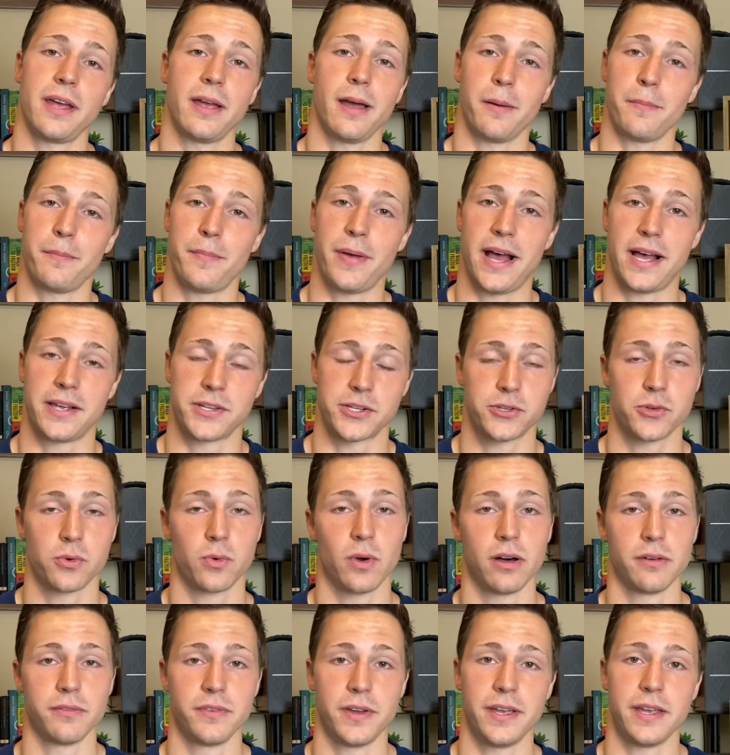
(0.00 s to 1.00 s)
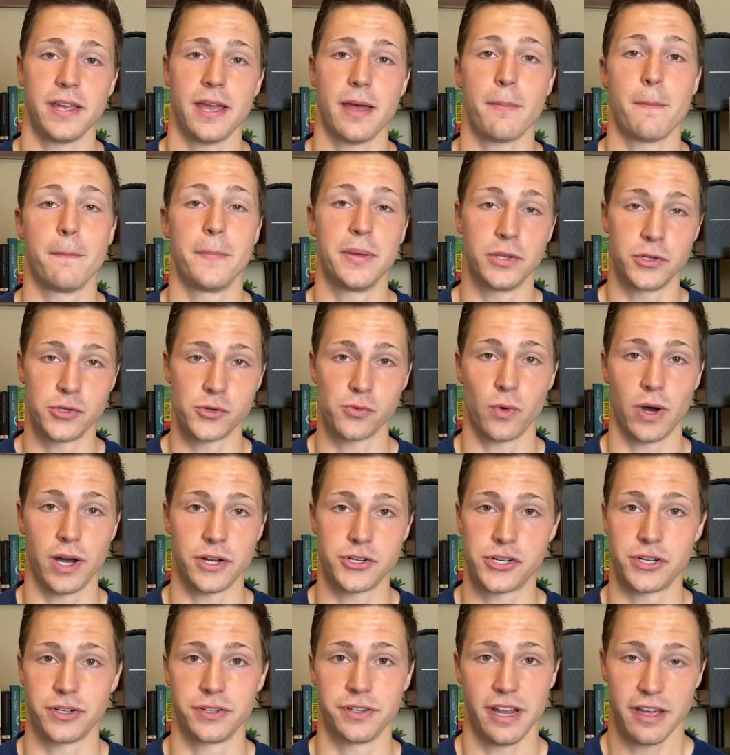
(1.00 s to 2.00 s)
up past 12 a.m. binge
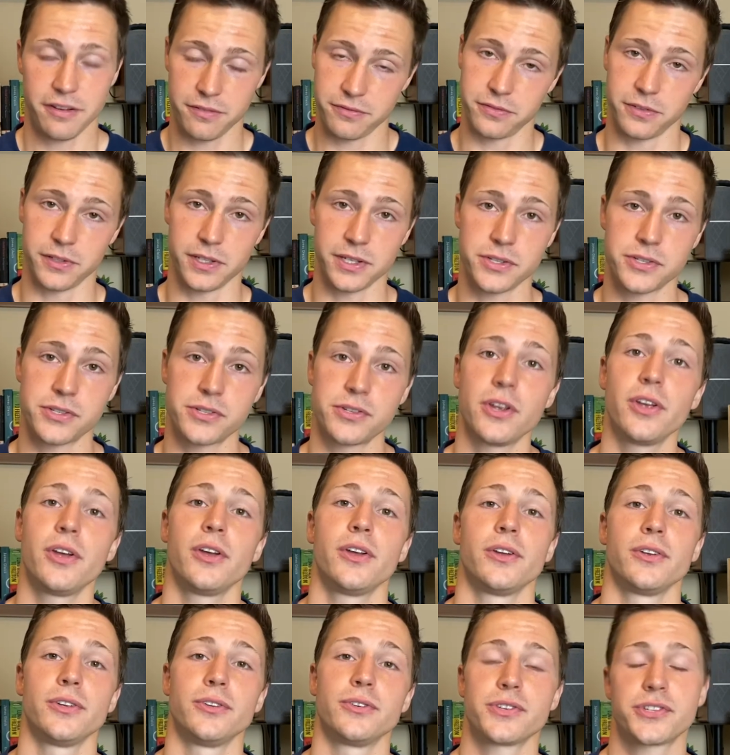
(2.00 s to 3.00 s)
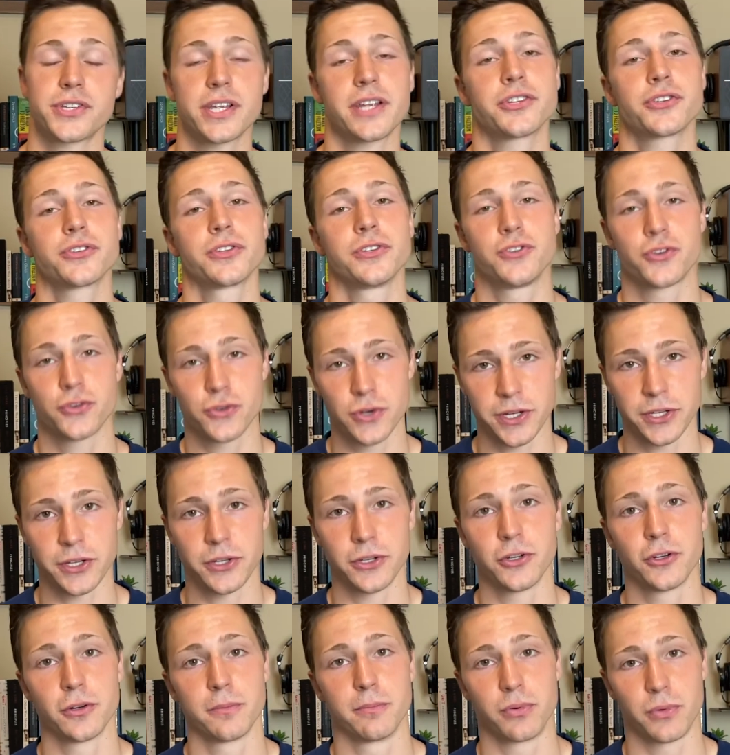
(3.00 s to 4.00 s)
watching Netflix, you're essentially tricking
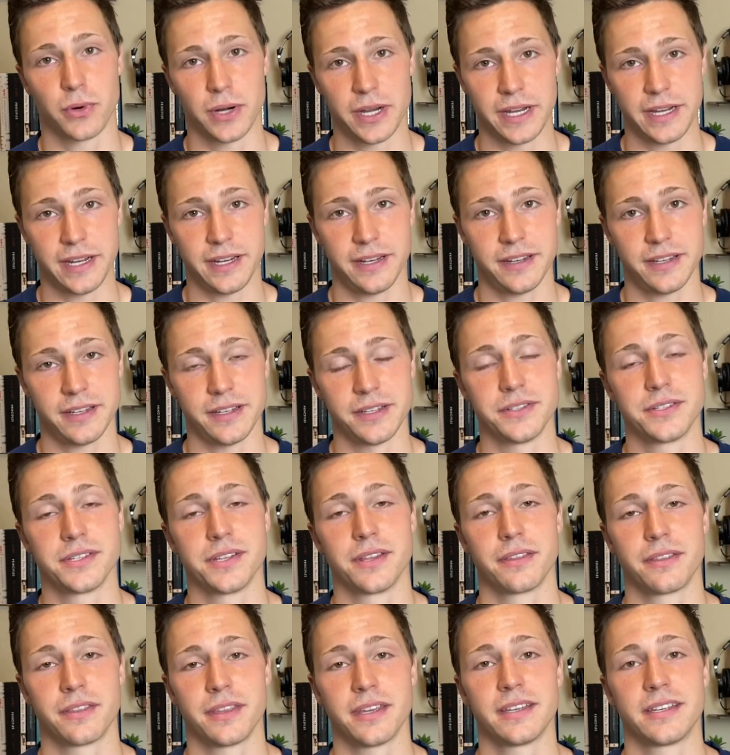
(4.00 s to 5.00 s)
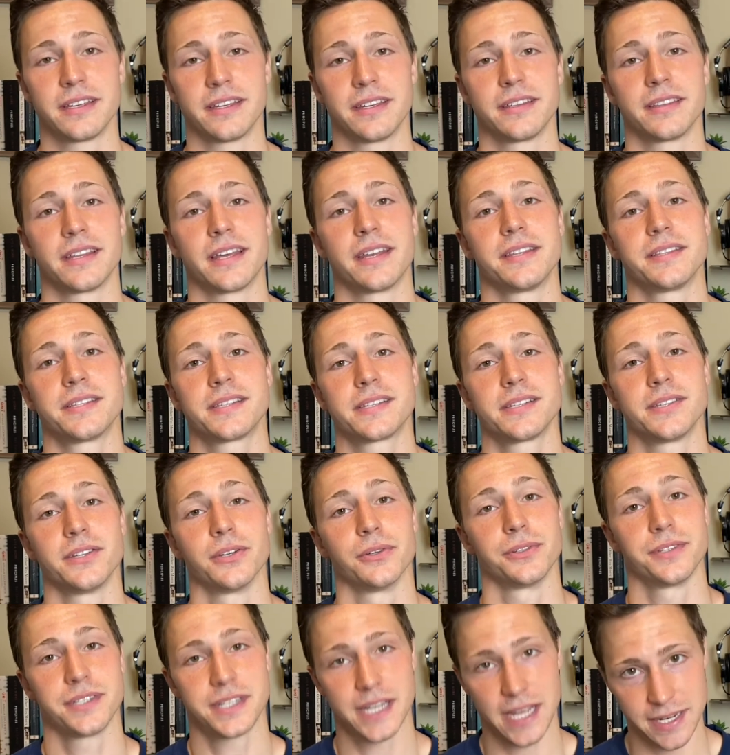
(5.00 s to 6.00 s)
your brain into thinking that it's still
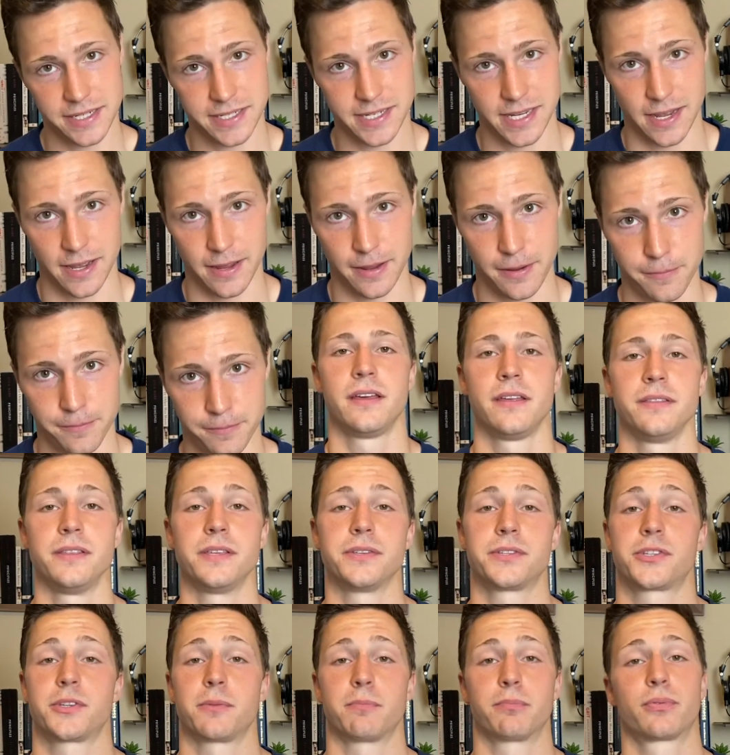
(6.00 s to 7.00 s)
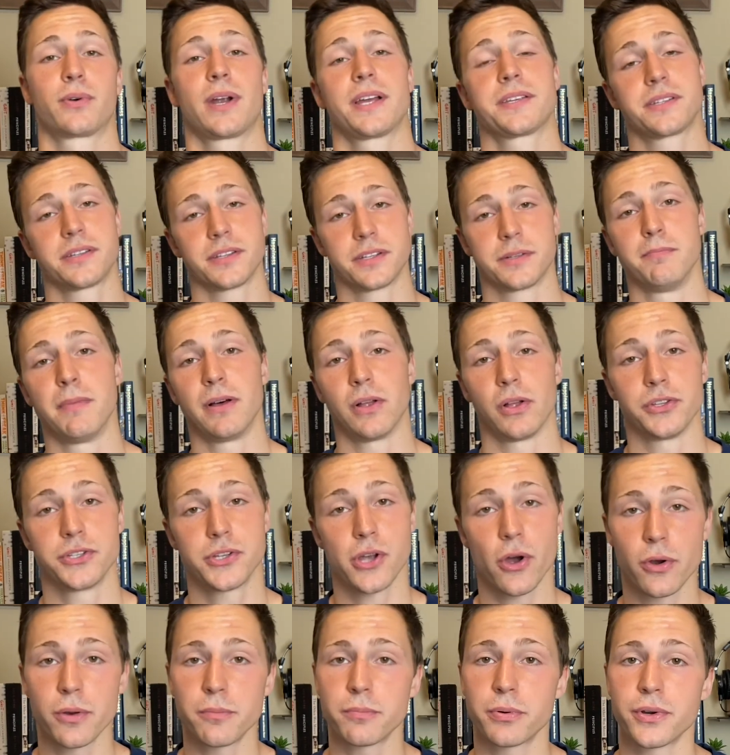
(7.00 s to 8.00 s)
daytime. This suppresses
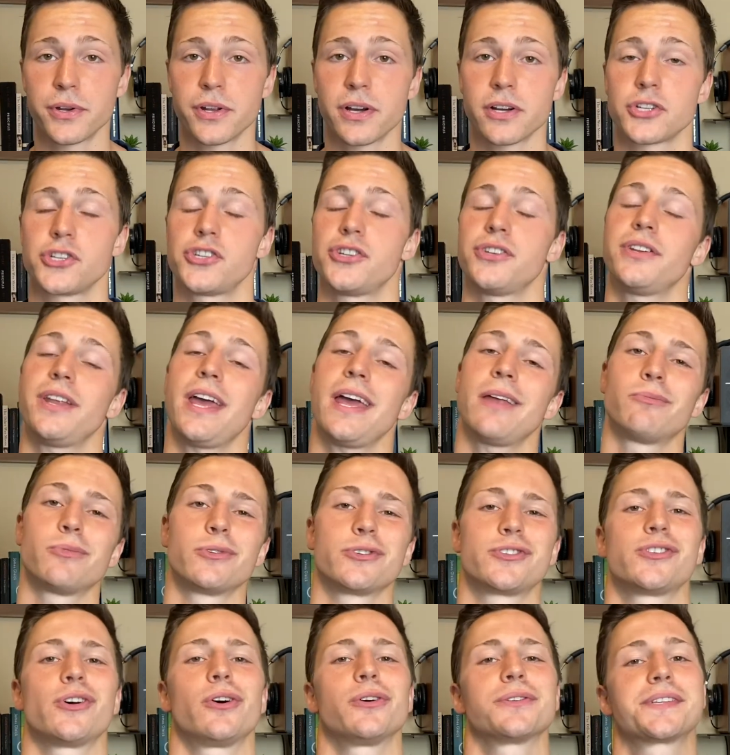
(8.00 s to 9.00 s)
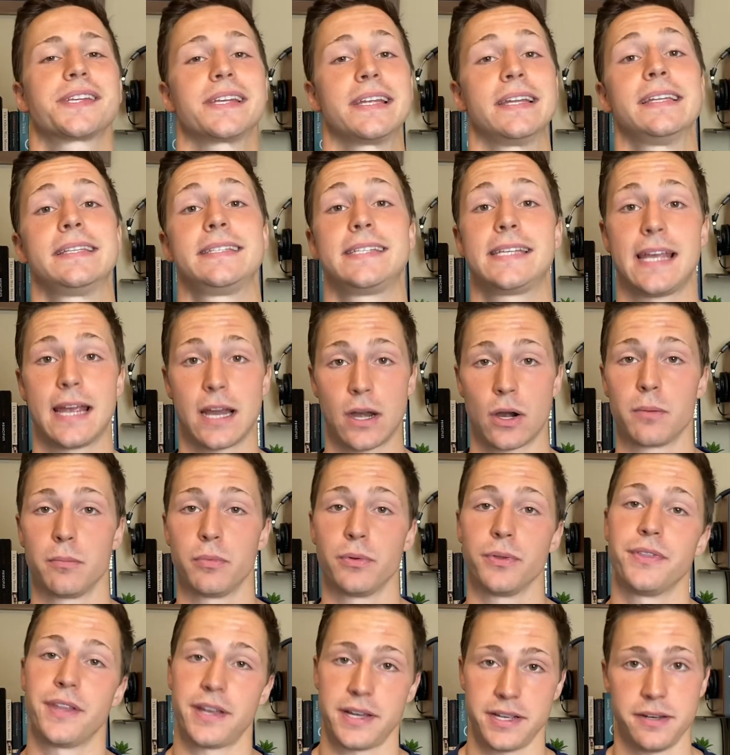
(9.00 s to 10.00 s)
melatonin production and results in a terrible
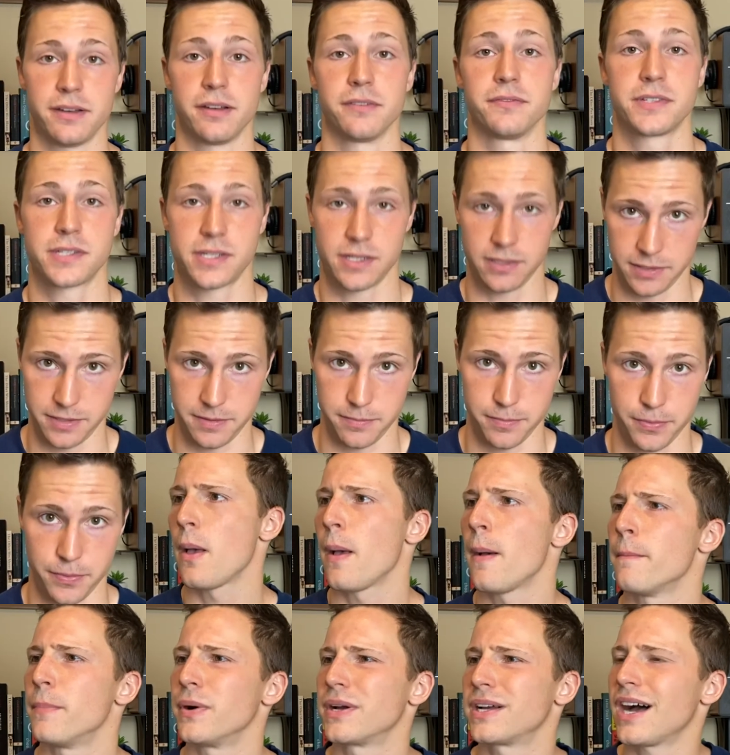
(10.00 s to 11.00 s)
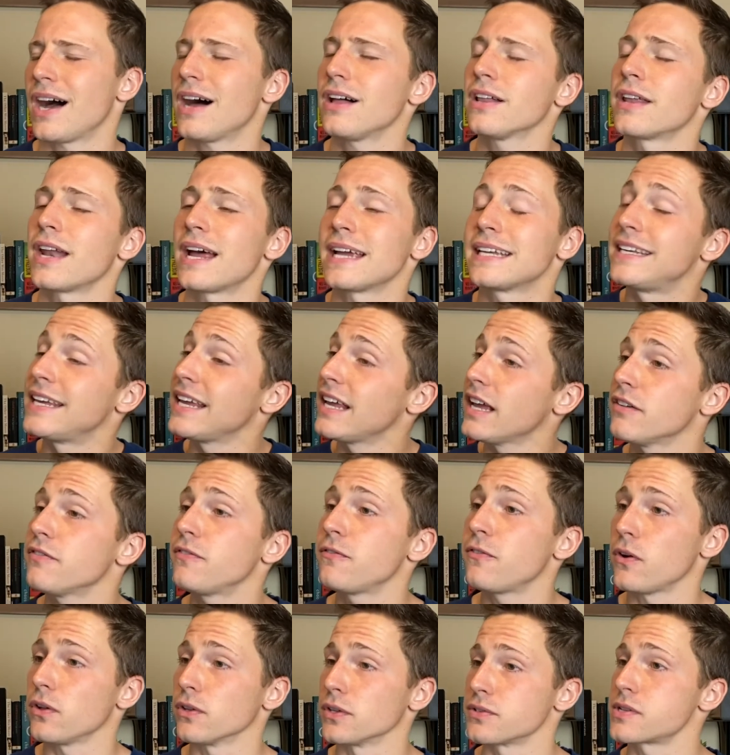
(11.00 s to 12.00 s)
night of sleep. But Colin, I can't
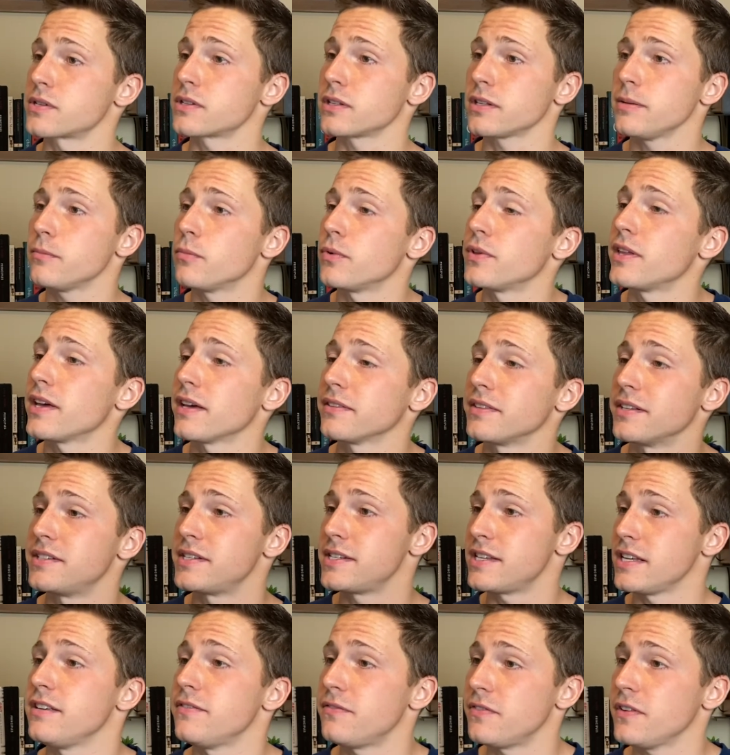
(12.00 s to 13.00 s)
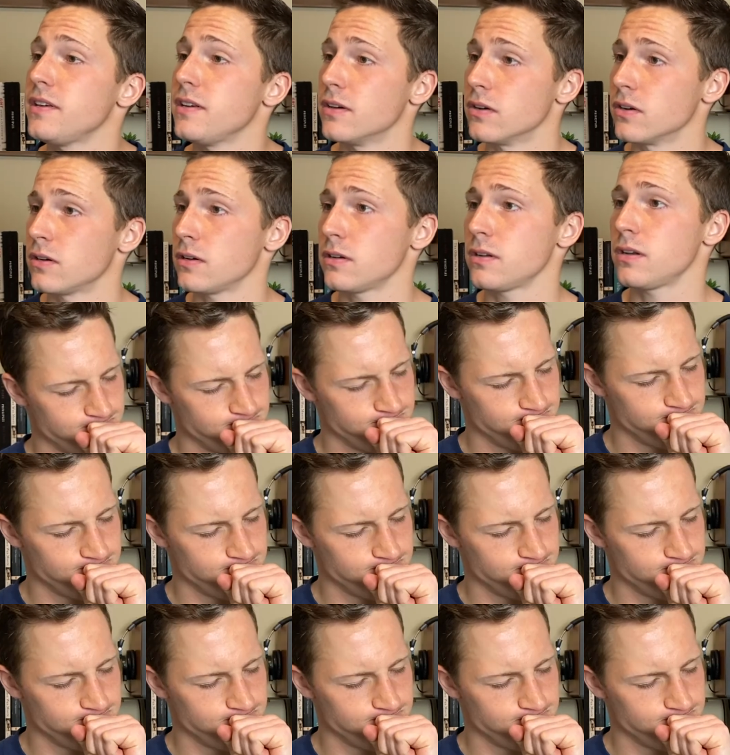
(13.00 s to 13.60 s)
fall asleep without the TV on.